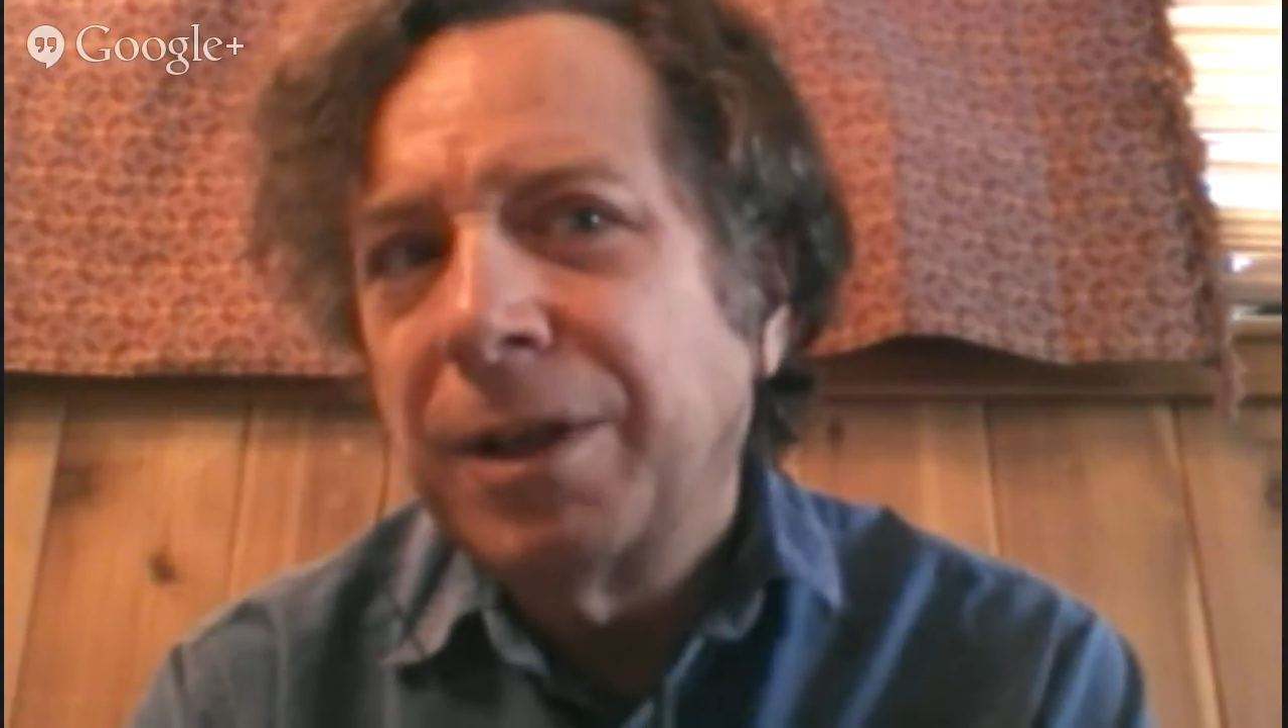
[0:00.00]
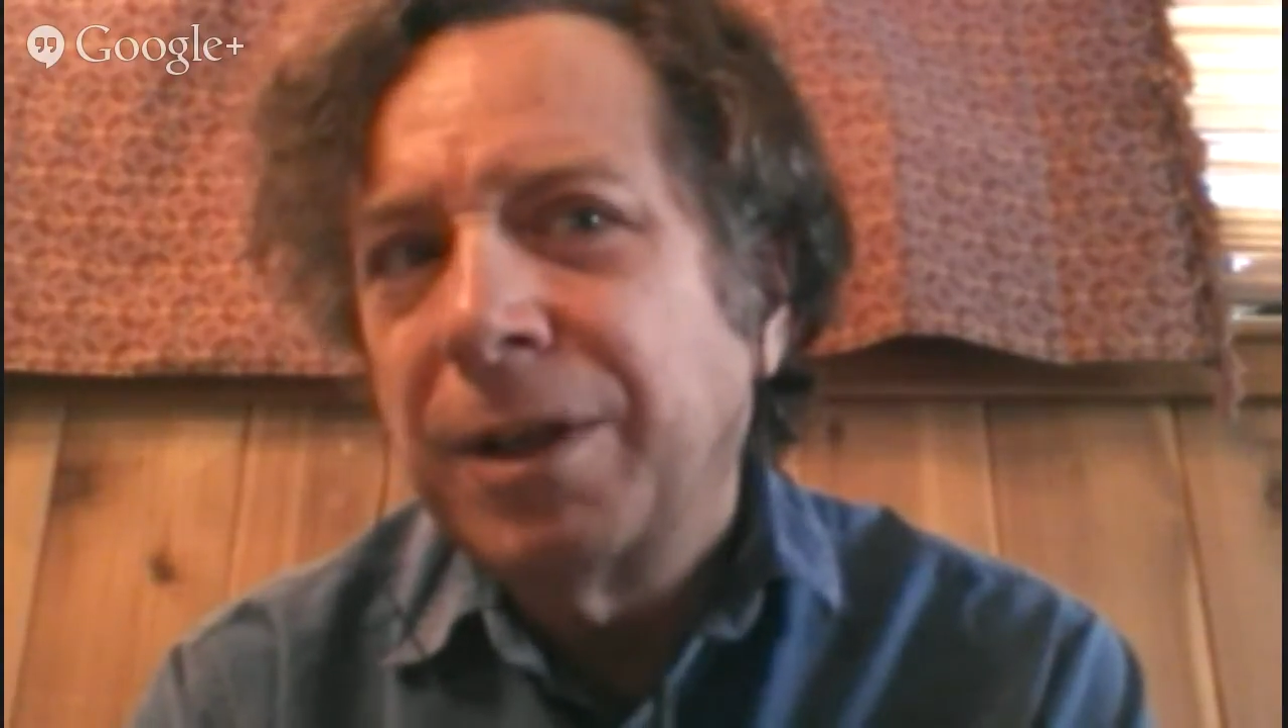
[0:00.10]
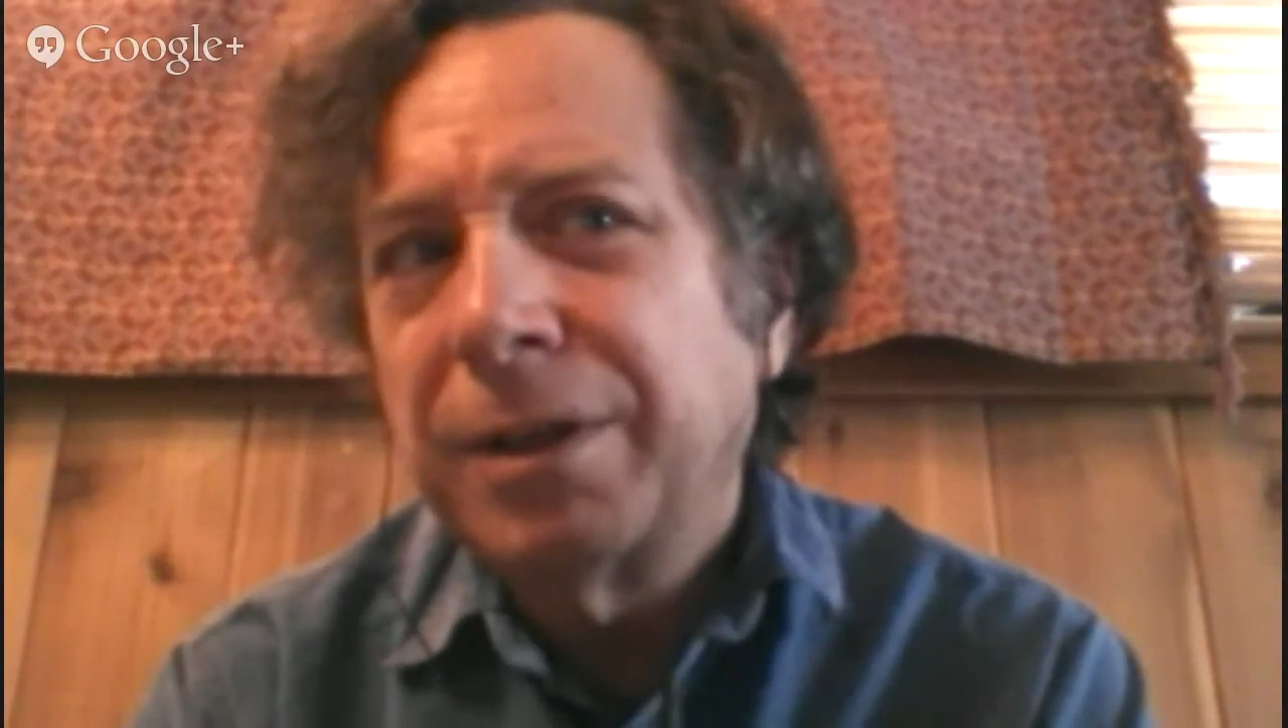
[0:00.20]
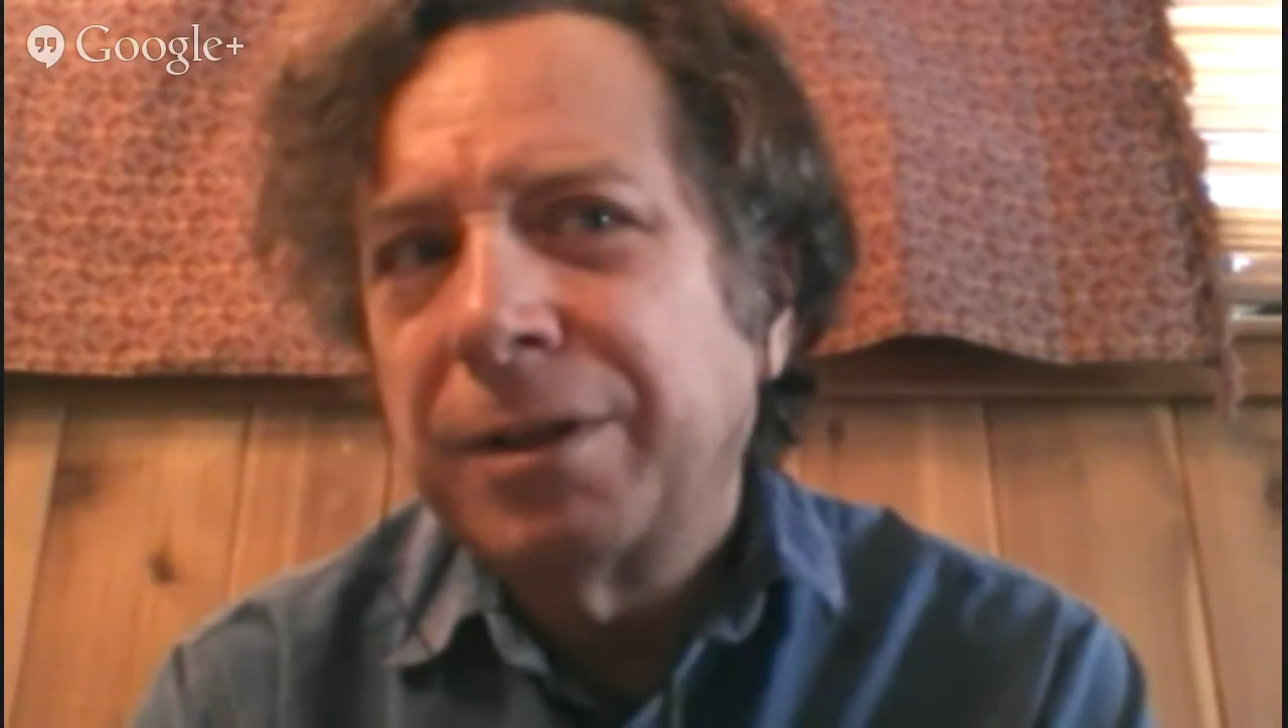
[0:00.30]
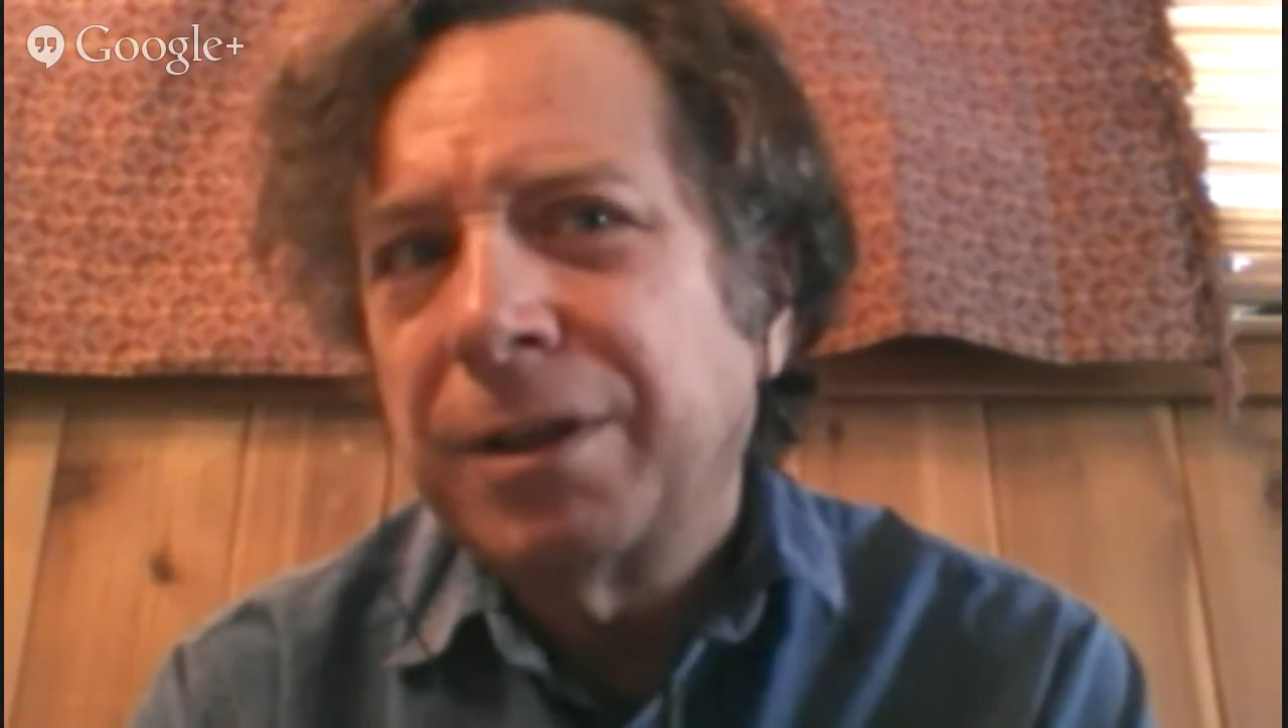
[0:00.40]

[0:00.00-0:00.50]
find